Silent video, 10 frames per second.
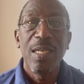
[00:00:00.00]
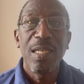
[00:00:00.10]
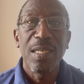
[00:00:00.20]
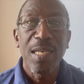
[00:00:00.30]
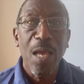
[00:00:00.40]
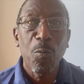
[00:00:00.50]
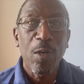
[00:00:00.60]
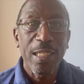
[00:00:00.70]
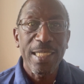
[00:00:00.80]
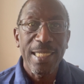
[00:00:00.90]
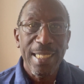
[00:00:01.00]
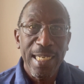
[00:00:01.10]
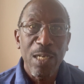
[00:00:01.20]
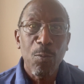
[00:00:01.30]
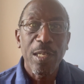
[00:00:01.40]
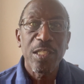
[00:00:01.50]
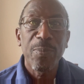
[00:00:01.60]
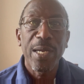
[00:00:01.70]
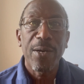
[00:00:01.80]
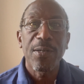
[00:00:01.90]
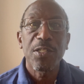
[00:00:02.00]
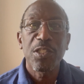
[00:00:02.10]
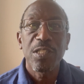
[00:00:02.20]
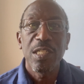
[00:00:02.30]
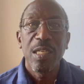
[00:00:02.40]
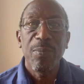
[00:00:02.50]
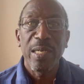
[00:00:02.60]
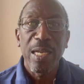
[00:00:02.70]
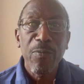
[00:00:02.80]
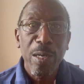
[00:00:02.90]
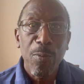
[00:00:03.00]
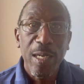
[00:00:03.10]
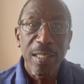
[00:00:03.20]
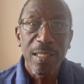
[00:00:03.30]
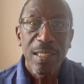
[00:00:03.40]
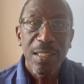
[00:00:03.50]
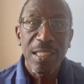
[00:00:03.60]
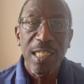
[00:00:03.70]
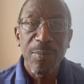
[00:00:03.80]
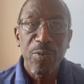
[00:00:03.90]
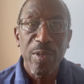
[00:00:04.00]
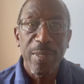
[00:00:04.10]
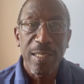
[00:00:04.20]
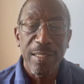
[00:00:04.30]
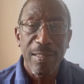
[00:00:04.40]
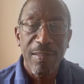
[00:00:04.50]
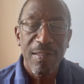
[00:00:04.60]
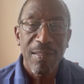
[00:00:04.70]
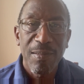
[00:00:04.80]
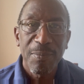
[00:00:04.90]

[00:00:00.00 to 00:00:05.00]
not wanting anyone to perish, but everyone to come to repentance.